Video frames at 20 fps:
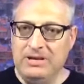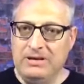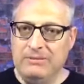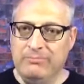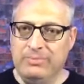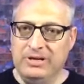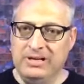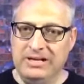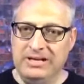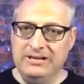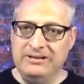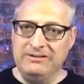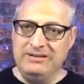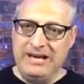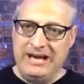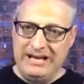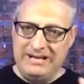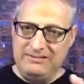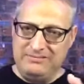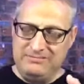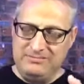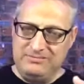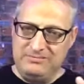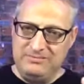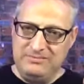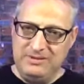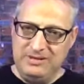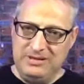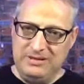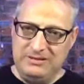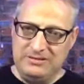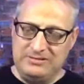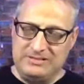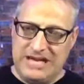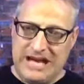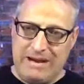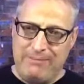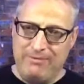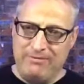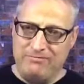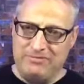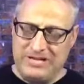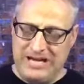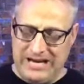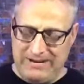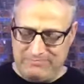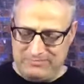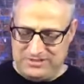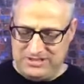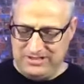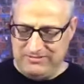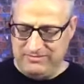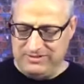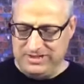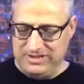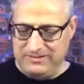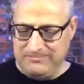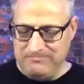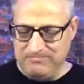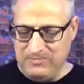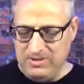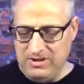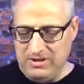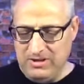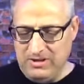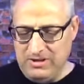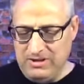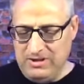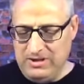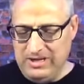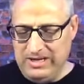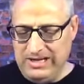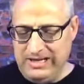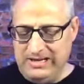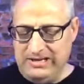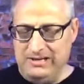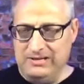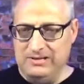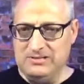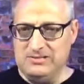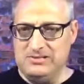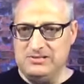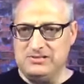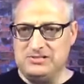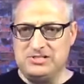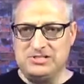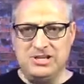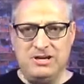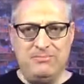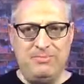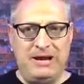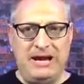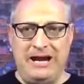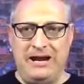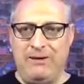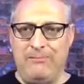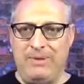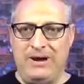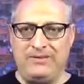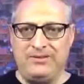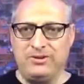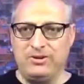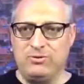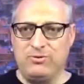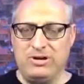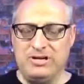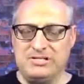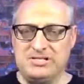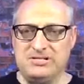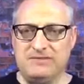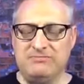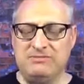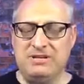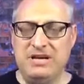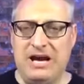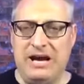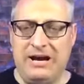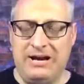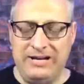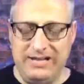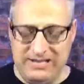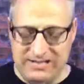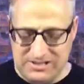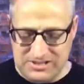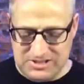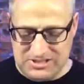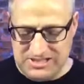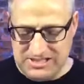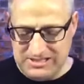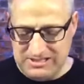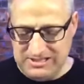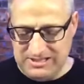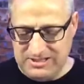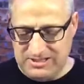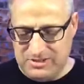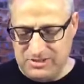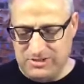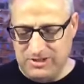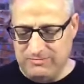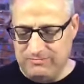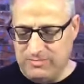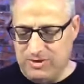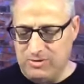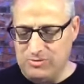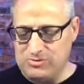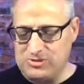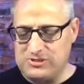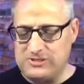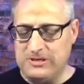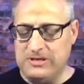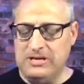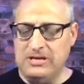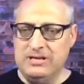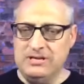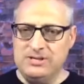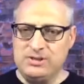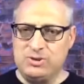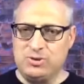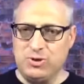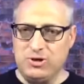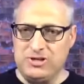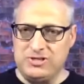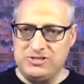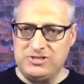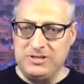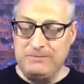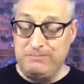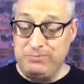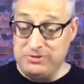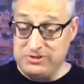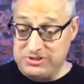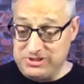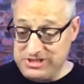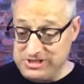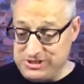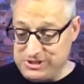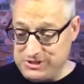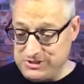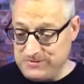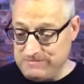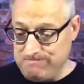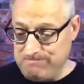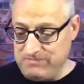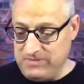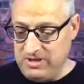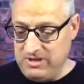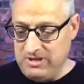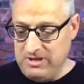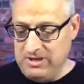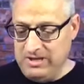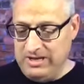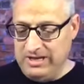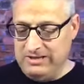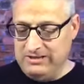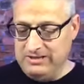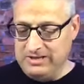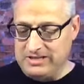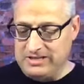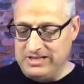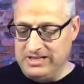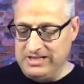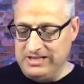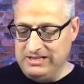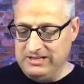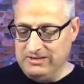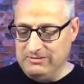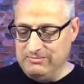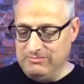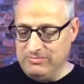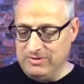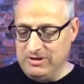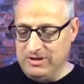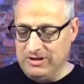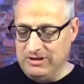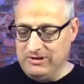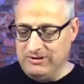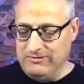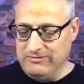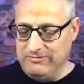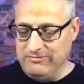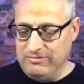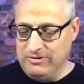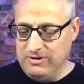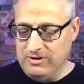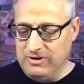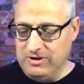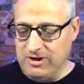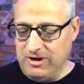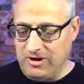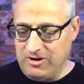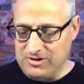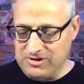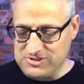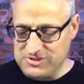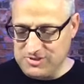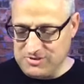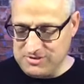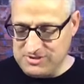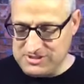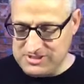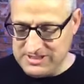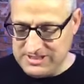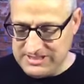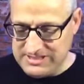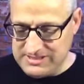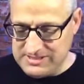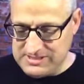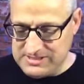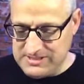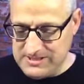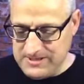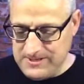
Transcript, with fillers: But in that uh, time of captivity, he somehow, by the grace of God, he ascended to the most trusted position in the kingdom of Artaxerxes.